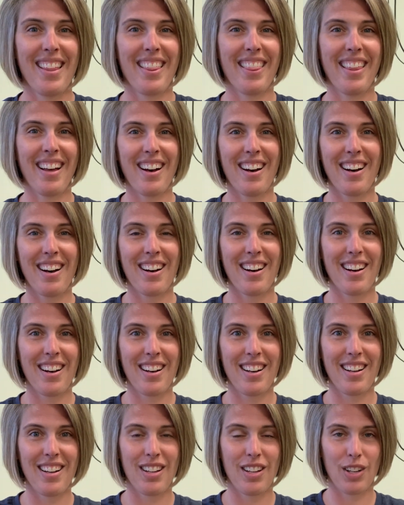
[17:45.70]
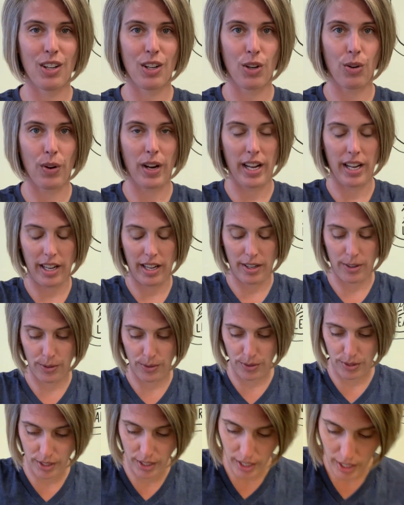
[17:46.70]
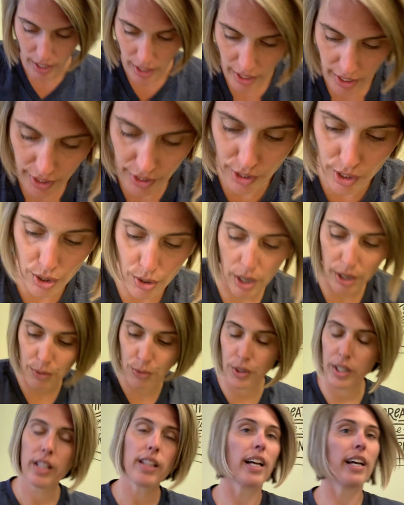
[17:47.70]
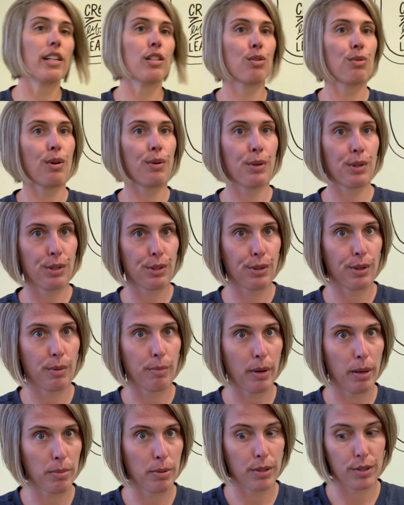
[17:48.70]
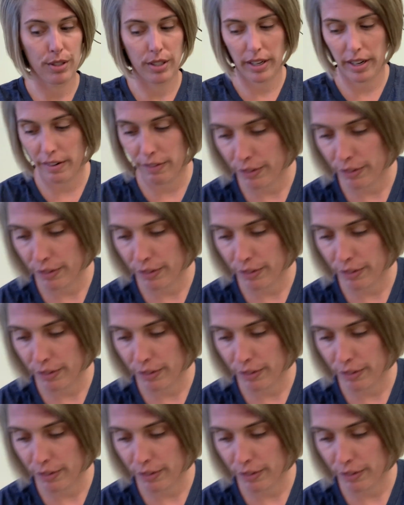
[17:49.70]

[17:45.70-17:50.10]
the ground. So I realized while we were doing bubbles that I